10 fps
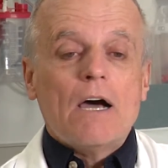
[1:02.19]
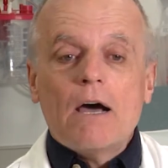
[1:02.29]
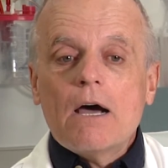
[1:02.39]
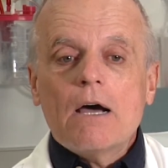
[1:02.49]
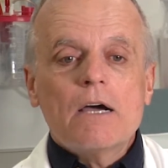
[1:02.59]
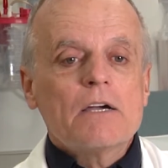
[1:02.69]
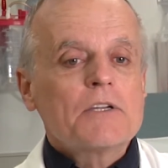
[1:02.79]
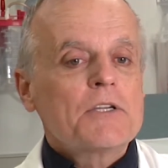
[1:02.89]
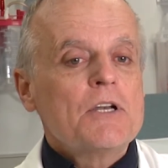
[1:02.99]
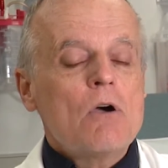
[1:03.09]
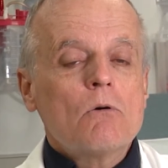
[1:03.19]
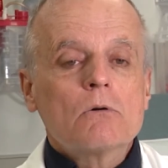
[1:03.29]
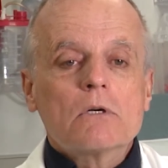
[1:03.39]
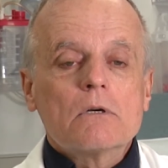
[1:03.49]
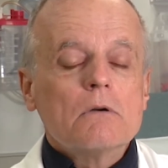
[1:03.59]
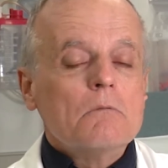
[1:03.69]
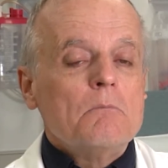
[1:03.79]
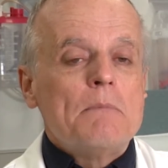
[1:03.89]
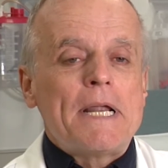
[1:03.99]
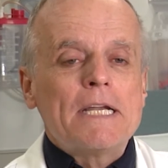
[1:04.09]
Uh, you know,
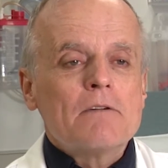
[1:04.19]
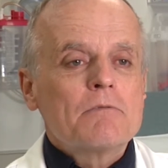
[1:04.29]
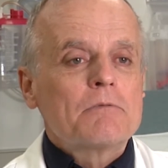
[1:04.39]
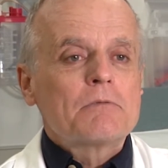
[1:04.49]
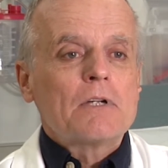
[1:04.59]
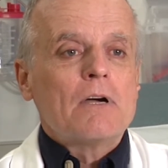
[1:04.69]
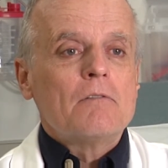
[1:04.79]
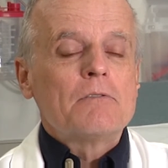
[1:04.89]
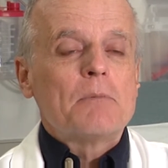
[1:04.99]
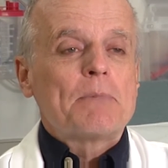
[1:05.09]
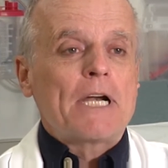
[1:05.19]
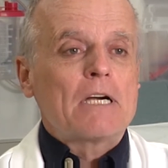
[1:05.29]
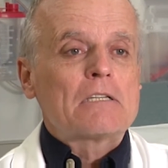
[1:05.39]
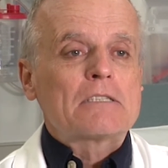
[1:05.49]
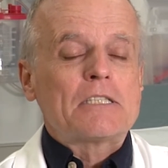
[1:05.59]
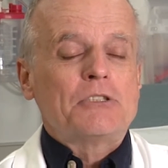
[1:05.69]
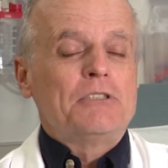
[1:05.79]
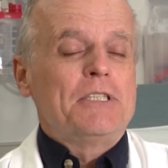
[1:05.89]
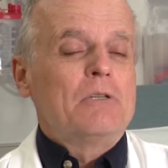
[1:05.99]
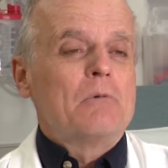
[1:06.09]
many of, of the parents that
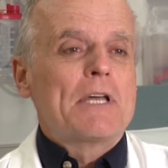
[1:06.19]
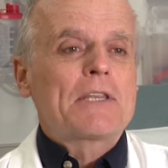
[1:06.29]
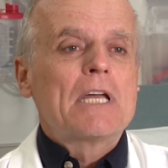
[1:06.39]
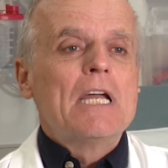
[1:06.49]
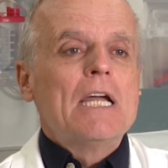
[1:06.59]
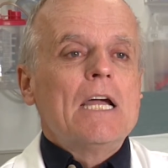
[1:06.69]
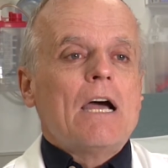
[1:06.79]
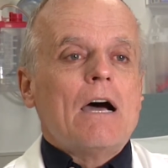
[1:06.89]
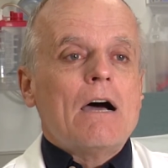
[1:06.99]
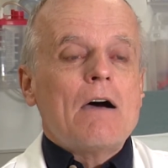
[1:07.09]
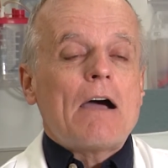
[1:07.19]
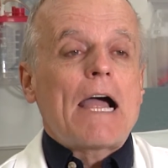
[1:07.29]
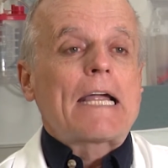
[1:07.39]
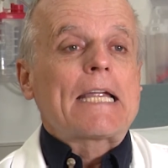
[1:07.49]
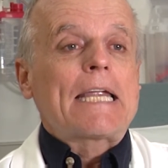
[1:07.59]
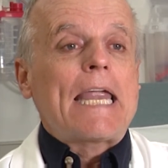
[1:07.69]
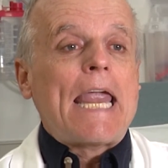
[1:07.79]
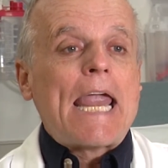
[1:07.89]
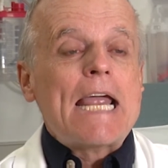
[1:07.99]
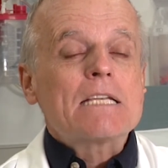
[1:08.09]
you deal with uh,
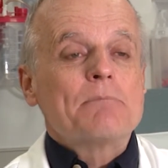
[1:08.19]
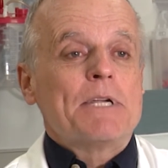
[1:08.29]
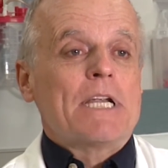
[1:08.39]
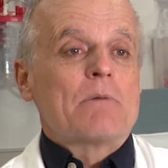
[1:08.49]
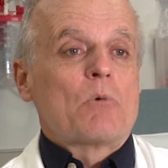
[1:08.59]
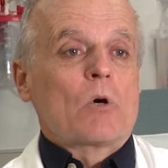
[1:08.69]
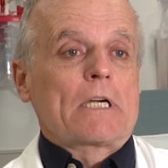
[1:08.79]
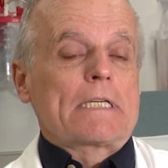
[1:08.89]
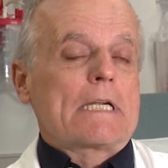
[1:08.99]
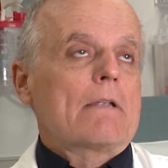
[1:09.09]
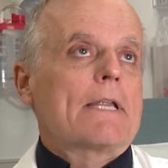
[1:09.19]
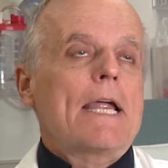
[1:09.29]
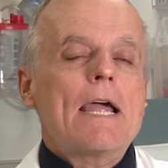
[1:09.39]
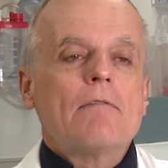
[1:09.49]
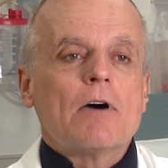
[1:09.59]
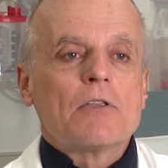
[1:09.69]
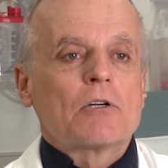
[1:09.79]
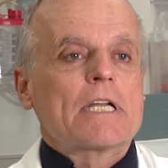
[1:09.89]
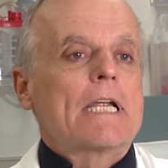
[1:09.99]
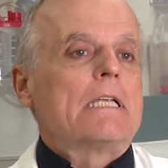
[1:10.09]
can't be in Morgantown. They have
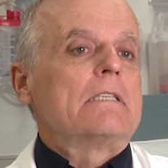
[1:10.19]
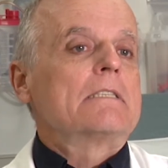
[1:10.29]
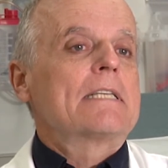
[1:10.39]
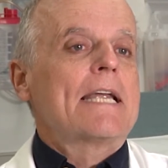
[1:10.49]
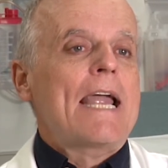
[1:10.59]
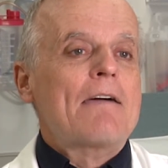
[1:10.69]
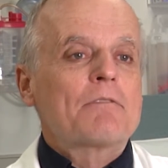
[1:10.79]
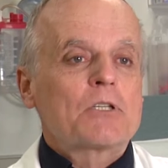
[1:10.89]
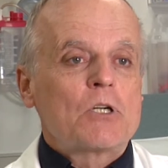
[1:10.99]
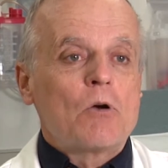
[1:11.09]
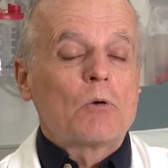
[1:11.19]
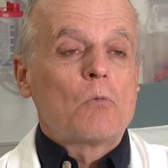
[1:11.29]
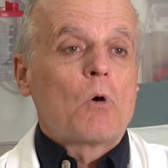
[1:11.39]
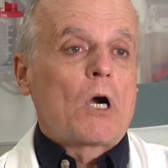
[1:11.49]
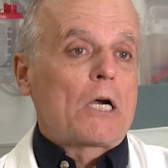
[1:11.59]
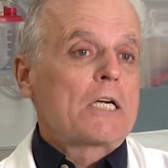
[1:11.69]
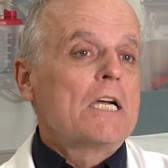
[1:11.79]
other kids. They have to go to work.